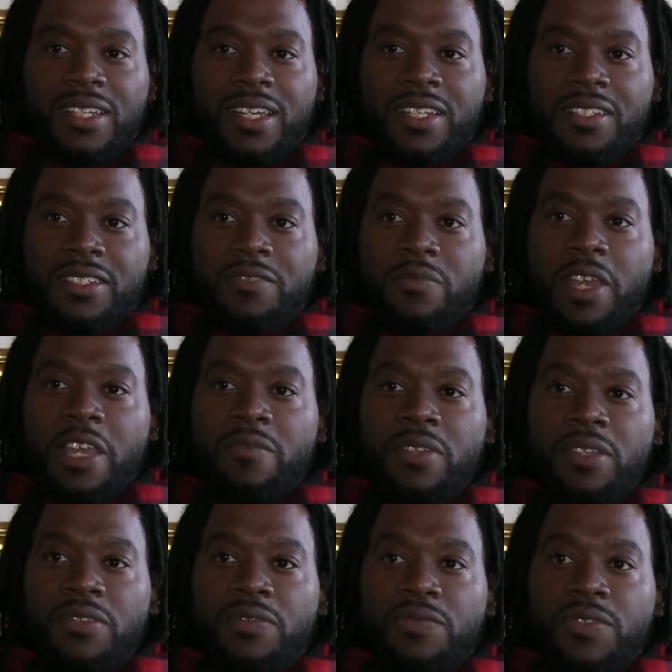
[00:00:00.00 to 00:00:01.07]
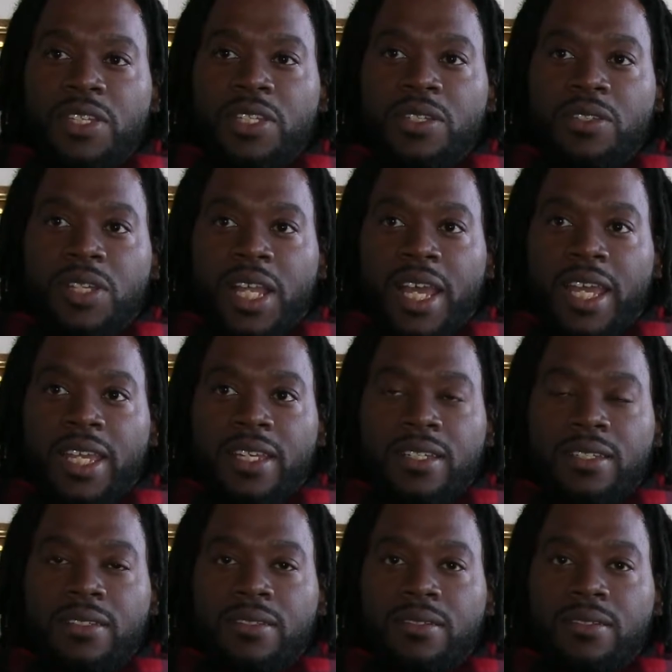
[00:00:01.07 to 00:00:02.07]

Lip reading: it just made me feel like,